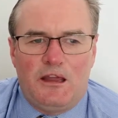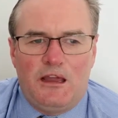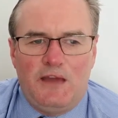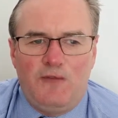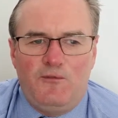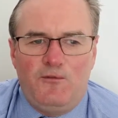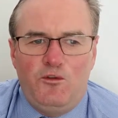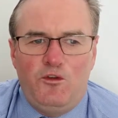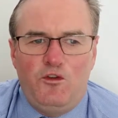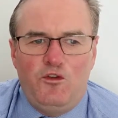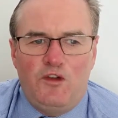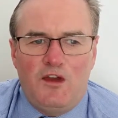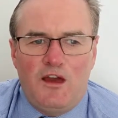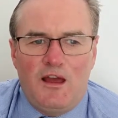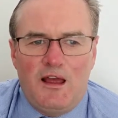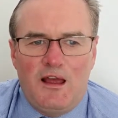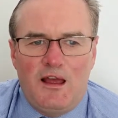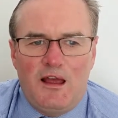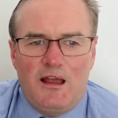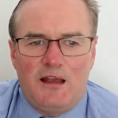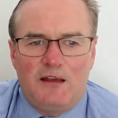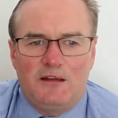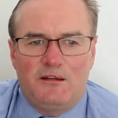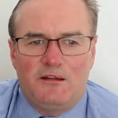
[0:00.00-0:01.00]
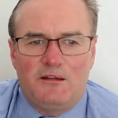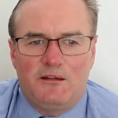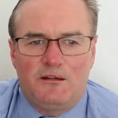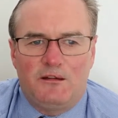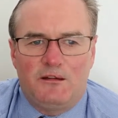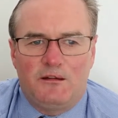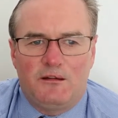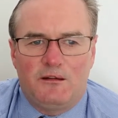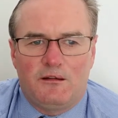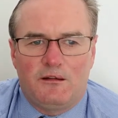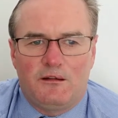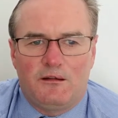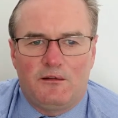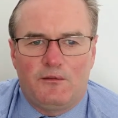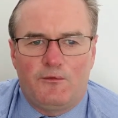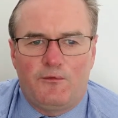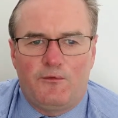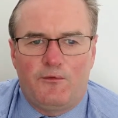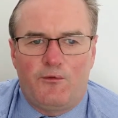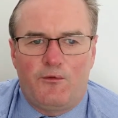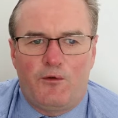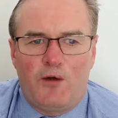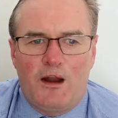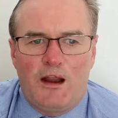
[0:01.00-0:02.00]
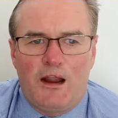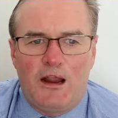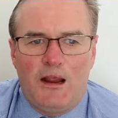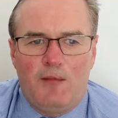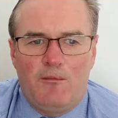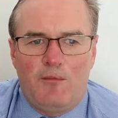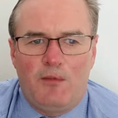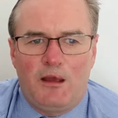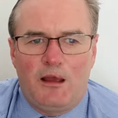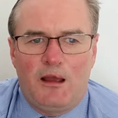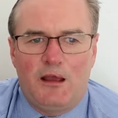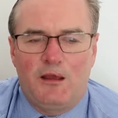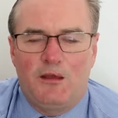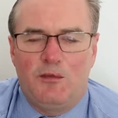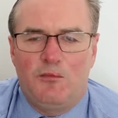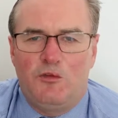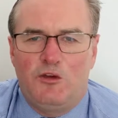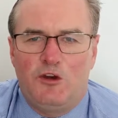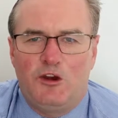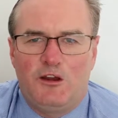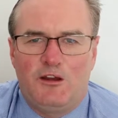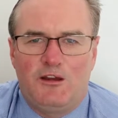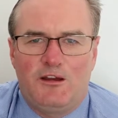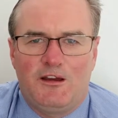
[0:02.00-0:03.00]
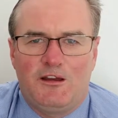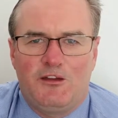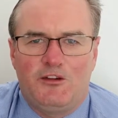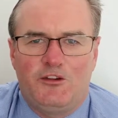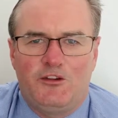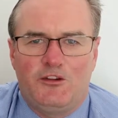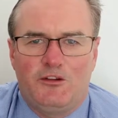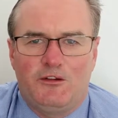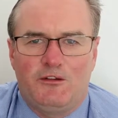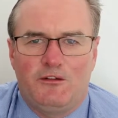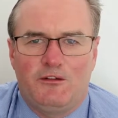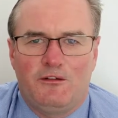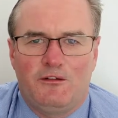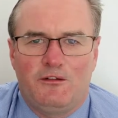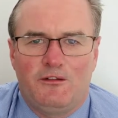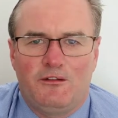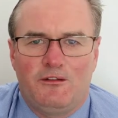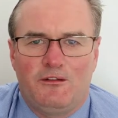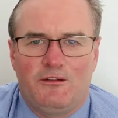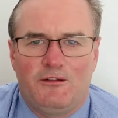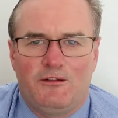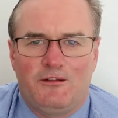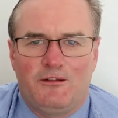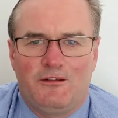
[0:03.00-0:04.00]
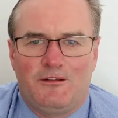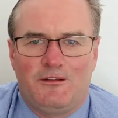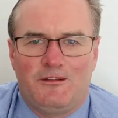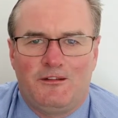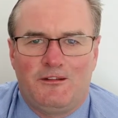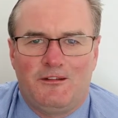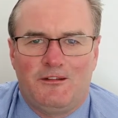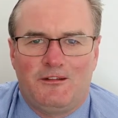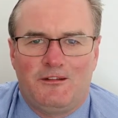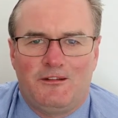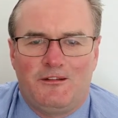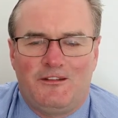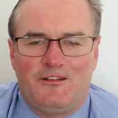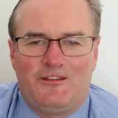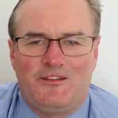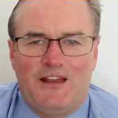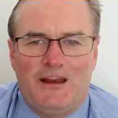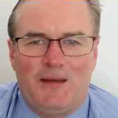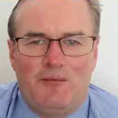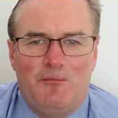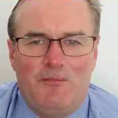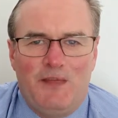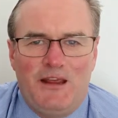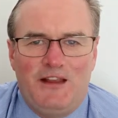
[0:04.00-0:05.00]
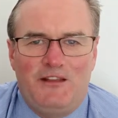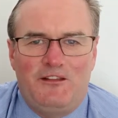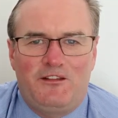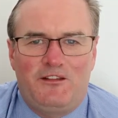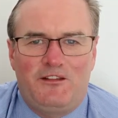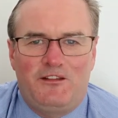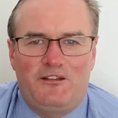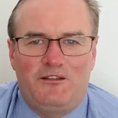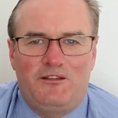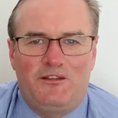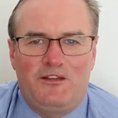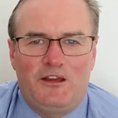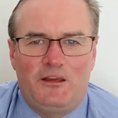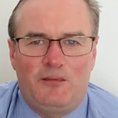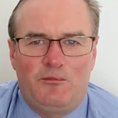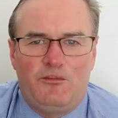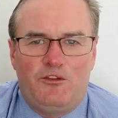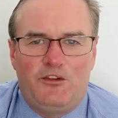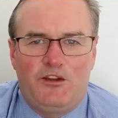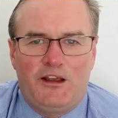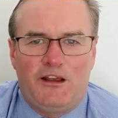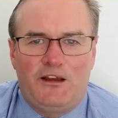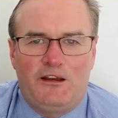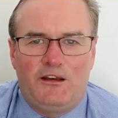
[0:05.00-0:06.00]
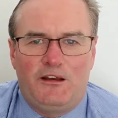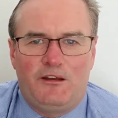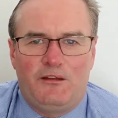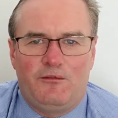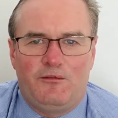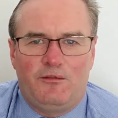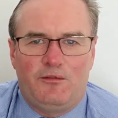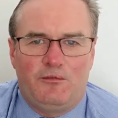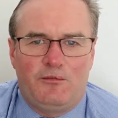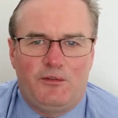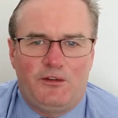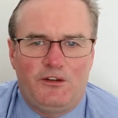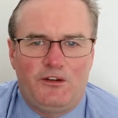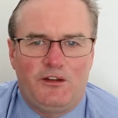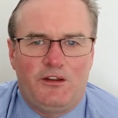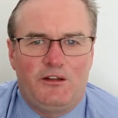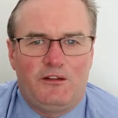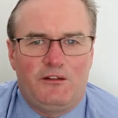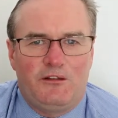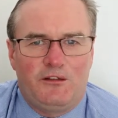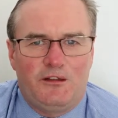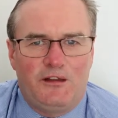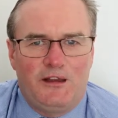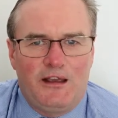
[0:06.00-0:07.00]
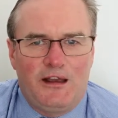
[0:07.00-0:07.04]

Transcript: If you can't frame a communication that meets the objectives, which is to